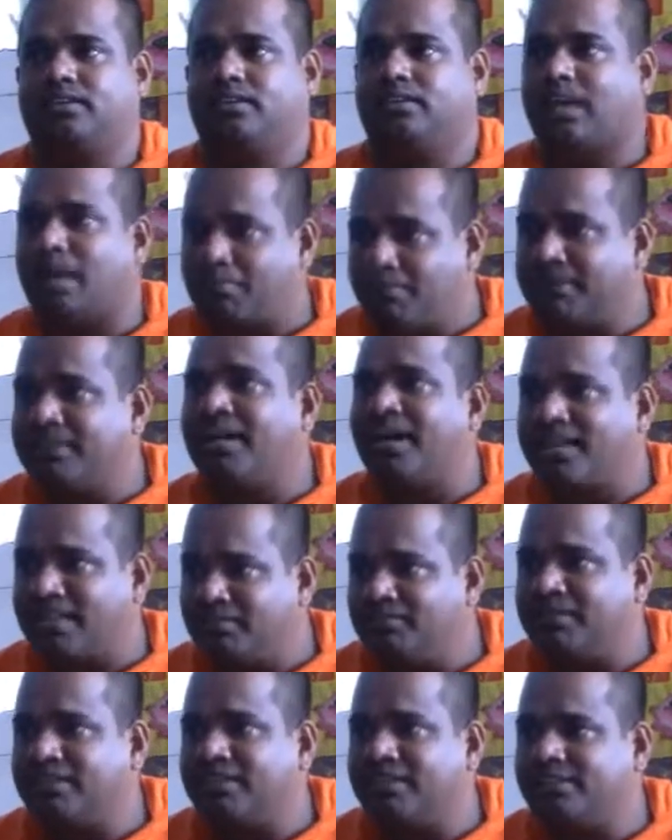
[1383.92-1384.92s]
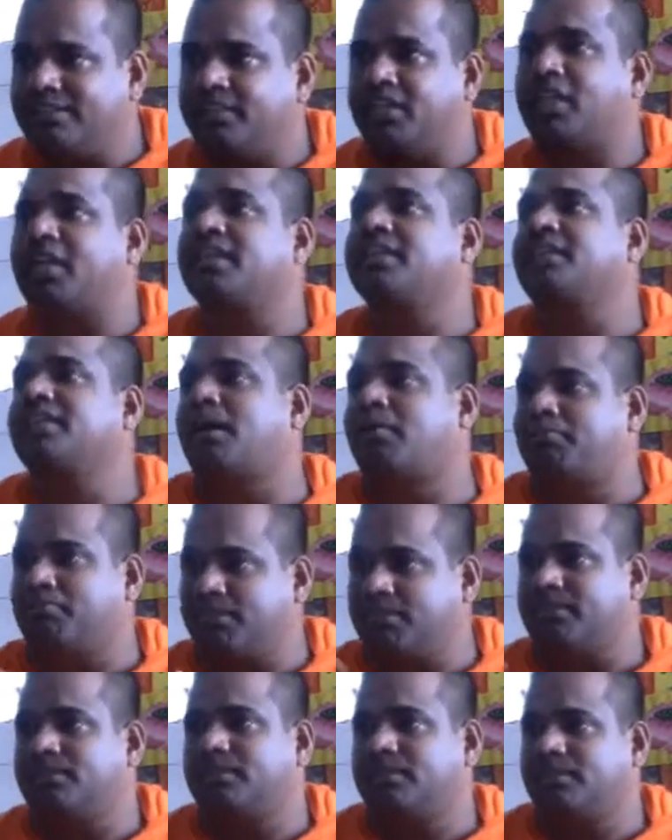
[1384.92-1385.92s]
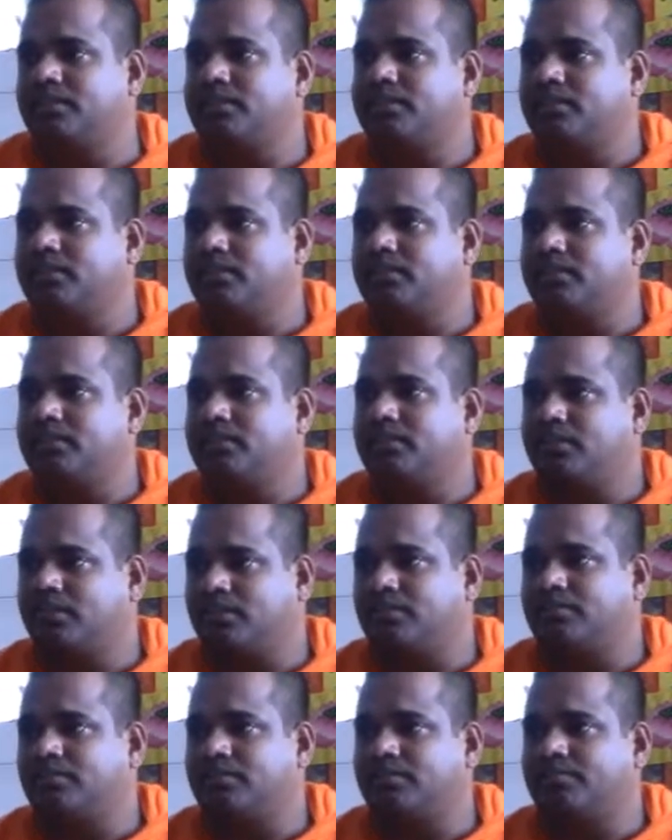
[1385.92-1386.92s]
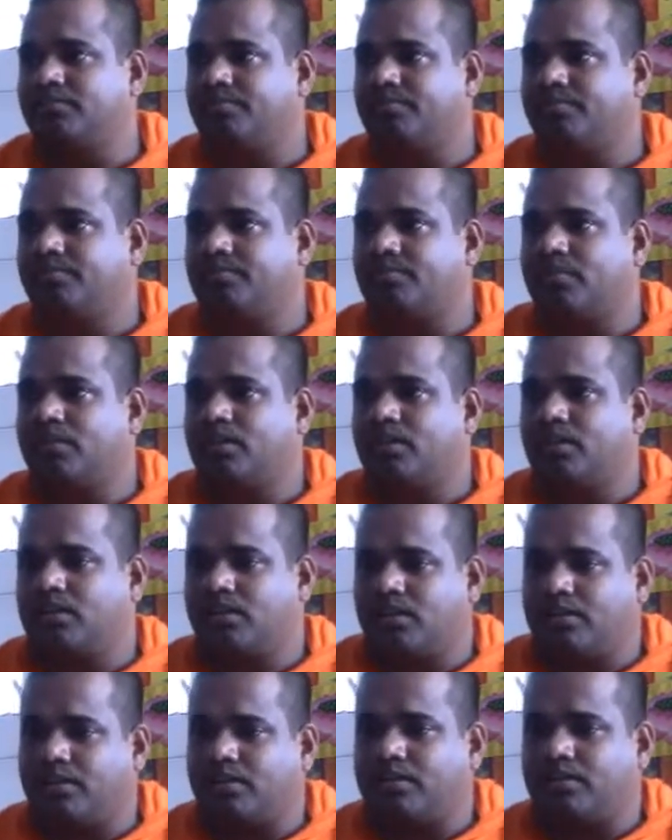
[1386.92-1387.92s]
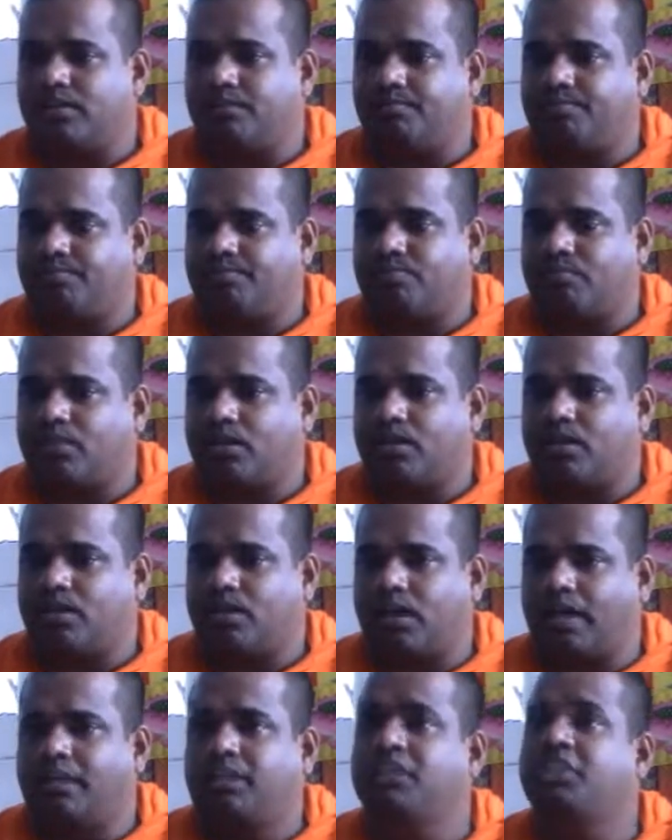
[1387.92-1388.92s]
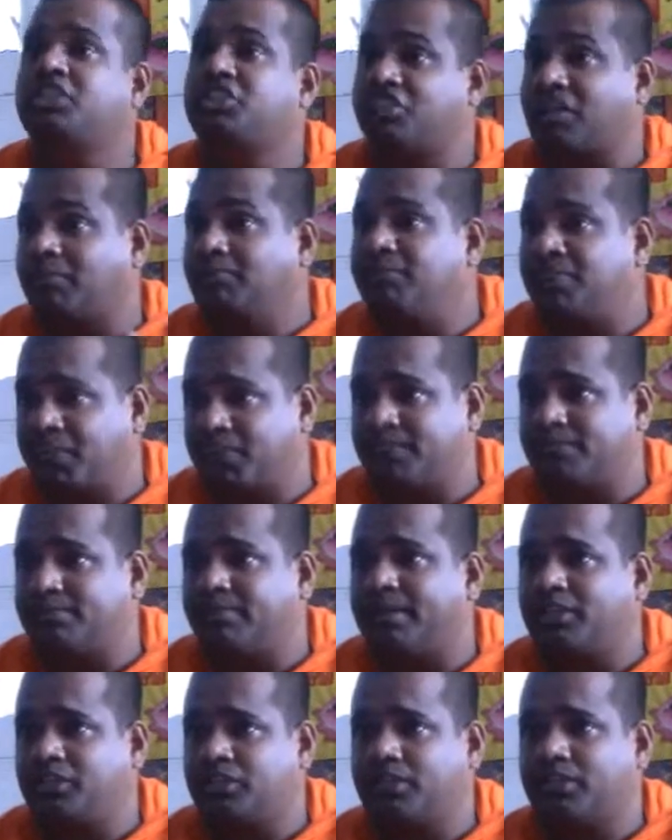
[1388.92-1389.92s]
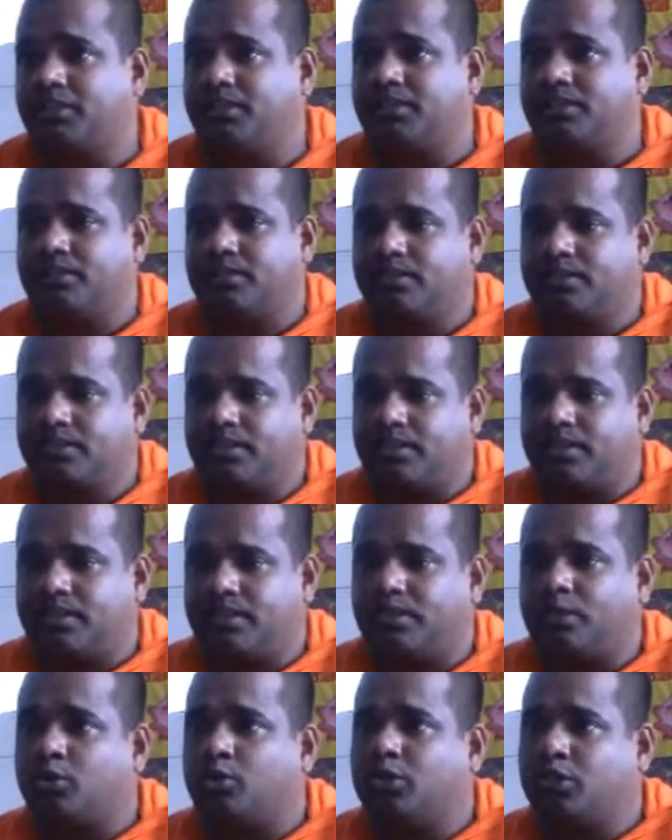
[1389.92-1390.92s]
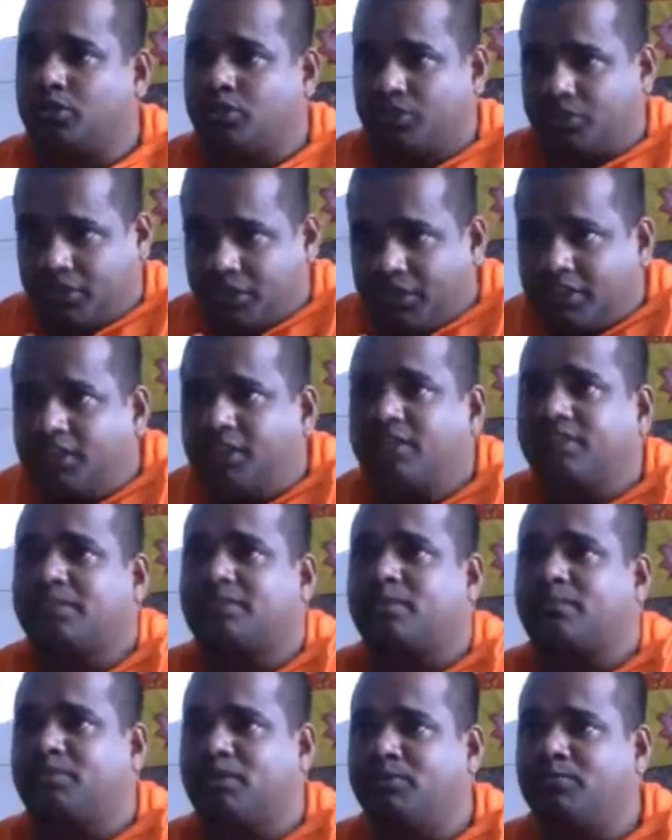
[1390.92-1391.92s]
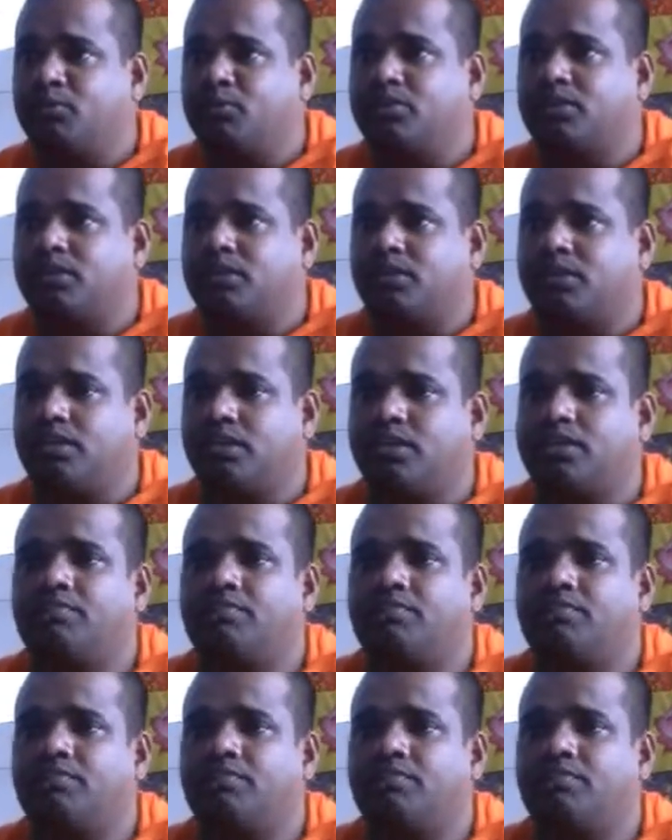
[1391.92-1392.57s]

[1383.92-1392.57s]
Dhammadana means sharing Dhamma. You know, I teach something especially according to teachings of the Buddha.